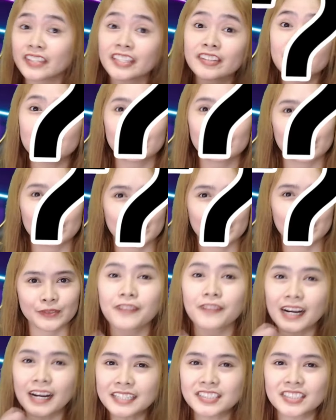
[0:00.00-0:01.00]
you know
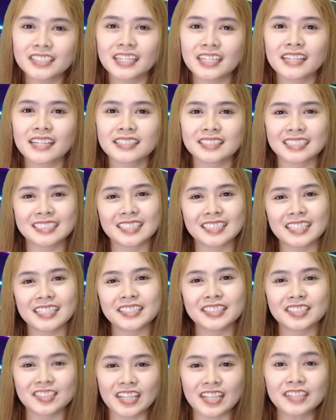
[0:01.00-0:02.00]
FunctionX is a
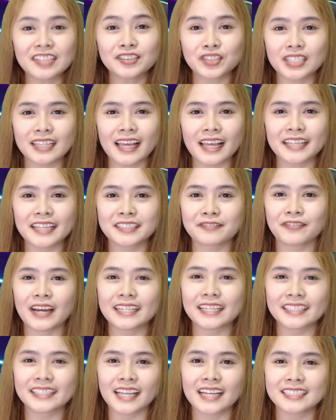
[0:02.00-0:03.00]
decentralized
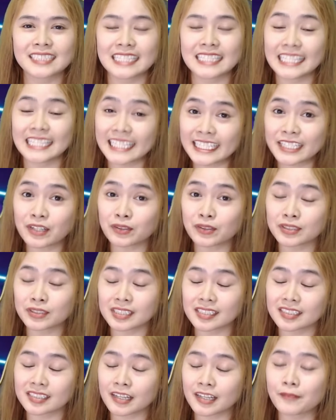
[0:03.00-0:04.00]
finance
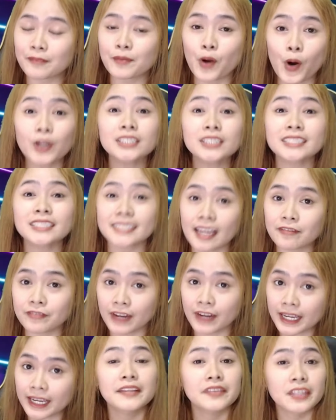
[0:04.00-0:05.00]
ecosystem or
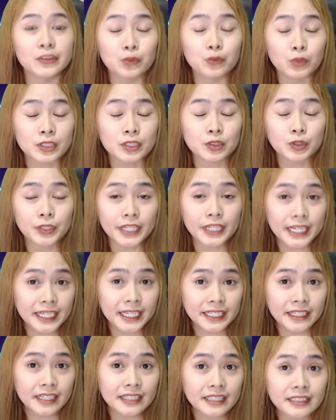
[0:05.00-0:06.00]
DeFi that was
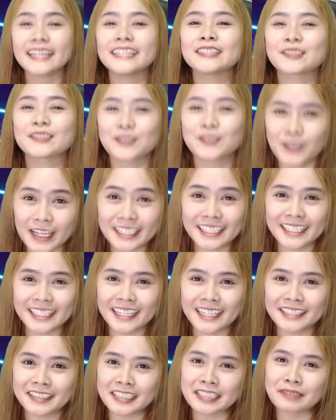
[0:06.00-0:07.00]
created in
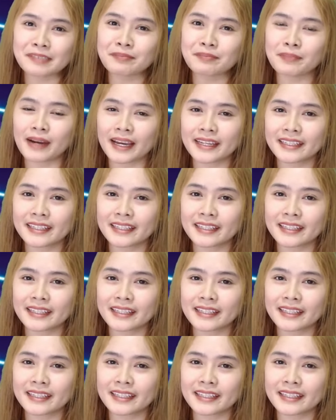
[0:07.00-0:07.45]
2019 by